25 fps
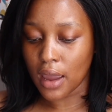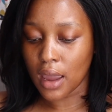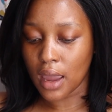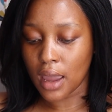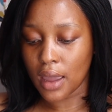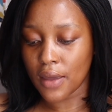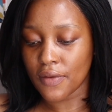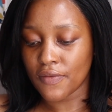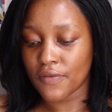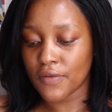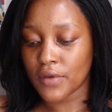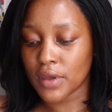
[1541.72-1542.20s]

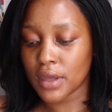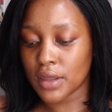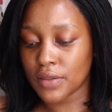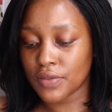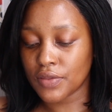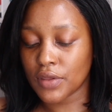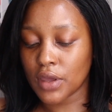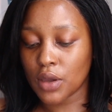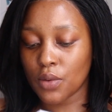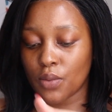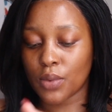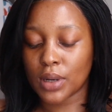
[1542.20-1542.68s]
And
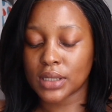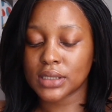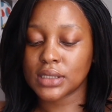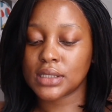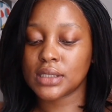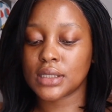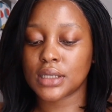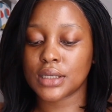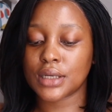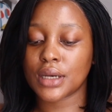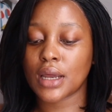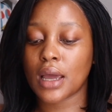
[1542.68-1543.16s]
then they
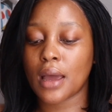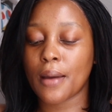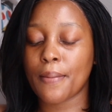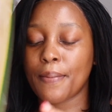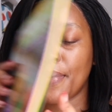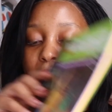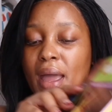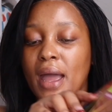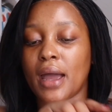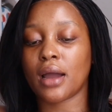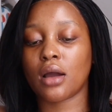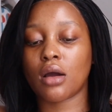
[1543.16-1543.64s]
wanted a
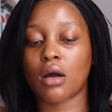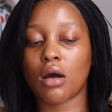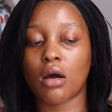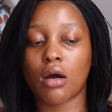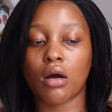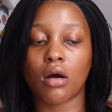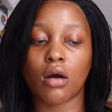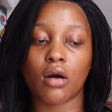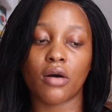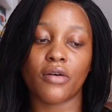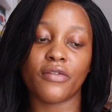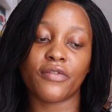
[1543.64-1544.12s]
pack
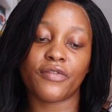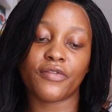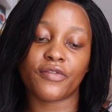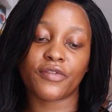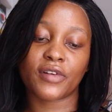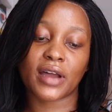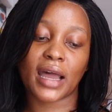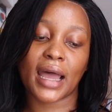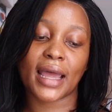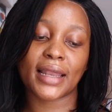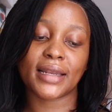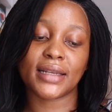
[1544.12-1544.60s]

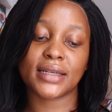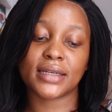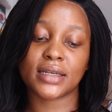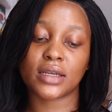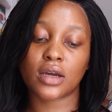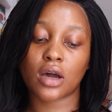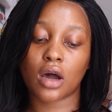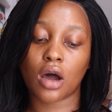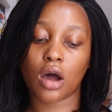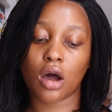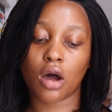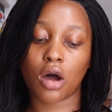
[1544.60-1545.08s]
of colored
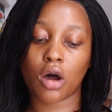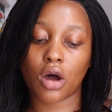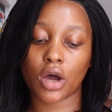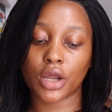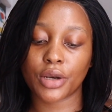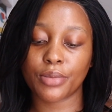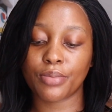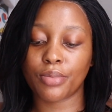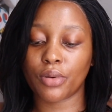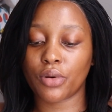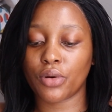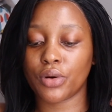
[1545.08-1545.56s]

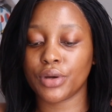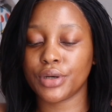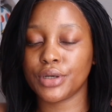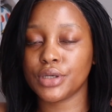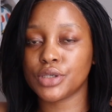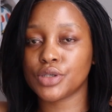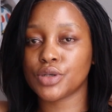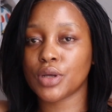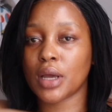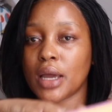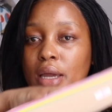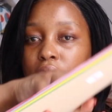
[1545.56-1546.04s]
cardboard,
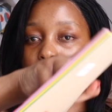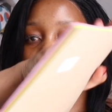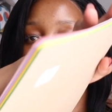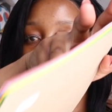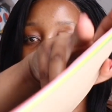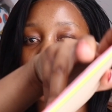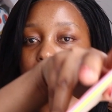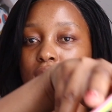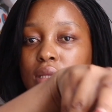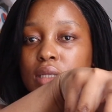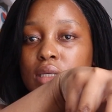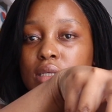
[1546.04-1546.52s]
so I
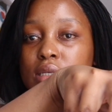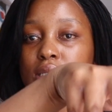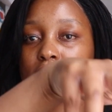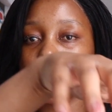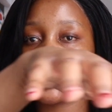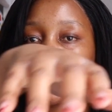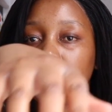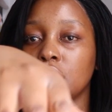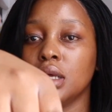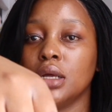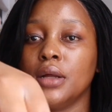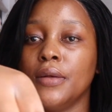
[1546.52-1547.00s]
got
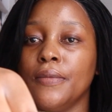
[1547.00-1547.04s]
this